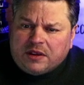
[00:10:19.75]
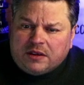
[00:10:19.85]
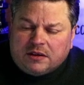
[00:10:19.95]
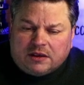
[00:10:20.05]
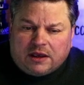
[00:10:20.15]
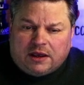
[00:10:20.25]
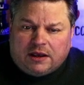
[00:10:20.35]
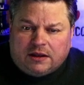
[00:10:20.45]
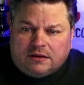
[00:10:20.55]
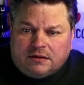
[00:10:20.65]

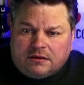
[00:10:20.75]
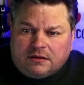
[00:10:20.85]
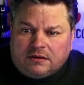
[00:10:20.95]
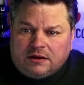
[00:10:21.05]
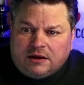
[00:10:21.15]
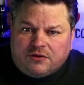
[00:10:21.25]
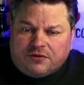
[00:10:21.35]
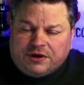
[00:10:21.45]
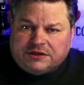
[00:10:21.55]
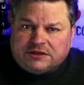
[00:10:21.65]
can
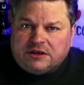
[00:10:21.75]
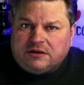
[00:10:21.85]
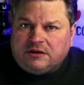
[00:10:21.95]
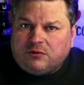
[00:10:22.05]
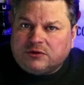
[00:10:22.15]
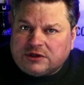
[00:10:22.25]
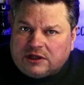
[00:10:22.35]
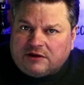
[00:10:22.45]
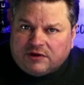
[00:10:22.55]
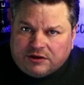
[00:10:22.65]
increase the water
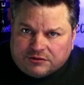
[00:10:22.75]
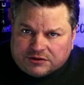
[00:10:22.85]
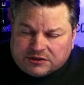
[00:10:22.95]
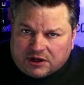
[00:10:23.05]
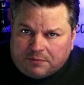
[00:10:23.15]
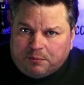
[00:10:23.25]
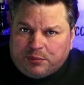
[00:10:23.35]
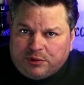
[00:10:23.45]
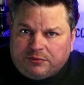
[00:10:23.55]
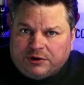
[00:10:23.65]
level in your sump,
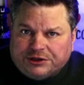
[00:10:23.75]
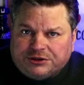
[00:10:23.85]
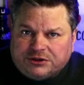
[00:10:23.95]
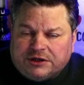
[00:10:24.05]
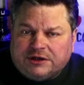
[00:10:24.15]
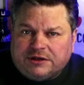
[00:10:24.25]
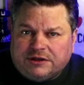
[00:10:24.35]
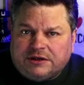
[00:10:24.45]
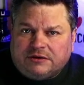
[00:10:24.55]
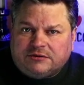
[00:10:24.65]
which
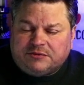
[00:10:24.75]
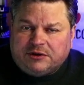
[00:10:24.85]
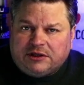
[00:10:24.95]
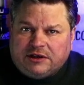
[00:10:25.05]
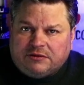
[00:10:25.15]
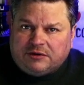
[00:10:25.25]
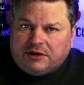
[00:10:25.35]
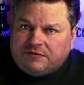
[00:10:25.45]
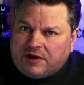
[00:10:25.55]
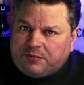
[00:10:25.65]
ultimately when it
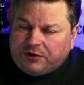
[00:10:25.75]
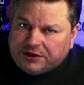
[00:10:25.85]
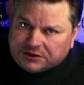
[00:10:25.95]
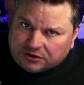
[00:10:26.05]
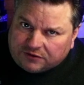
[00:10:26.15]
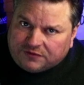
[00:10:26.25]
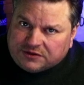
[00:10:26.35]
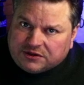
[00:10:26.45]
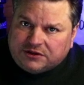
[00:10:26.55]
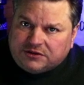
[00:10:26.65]
evaporates off is
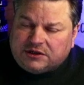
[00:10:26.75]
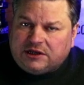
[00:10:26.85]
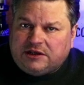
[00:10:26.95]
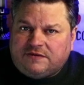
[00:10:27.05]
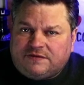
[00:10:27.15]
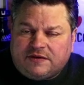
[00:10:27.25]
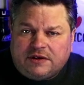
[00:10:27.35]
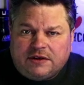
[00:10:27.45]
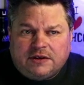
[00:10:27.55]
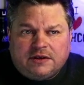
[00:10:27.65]
going to leave
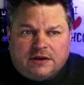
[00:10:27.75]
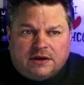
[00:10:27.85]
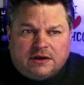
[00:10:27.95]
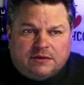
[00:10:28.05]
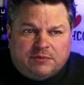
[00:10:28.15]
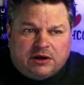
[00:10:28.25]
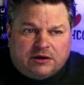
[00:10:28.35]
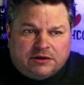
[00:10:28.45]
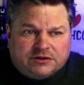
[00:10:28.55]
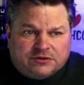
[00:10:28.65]
a
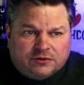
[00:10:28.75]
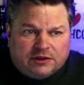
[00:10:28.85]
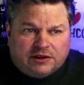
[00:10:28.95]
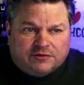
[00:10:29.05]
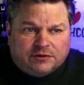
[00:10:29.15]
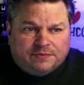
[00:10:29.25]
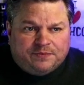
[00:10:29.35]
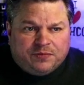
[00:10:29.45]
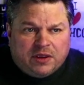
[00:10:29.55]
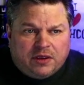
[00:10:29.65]
higher salt level.
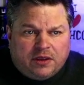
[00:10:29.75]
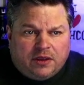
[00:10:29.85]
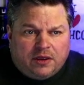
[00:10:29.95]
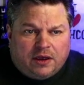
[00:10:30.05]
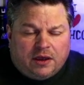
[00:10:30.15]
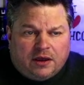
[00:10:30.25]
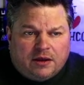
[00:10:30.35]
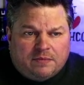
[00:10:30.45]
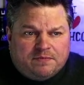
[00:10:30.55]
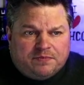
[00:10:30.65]

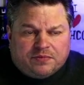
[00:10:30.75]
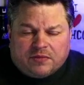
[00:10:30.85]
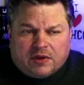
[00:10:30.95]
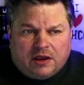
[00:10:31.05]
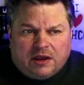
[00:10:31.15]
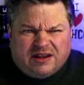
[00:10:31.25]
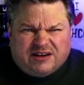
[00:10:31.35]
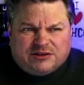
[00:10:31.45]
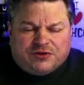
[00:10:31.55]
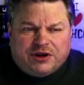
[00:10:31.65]
And a
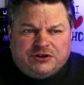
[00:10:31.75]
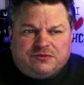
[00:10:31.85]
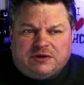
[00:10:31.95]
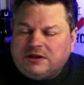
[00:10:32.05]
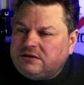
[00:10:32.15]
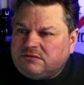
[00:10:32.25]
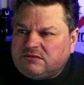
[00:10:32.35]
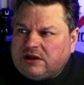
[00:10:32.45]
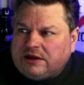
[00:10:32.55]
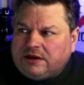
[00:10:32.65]
strange one
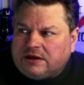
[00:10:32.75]
like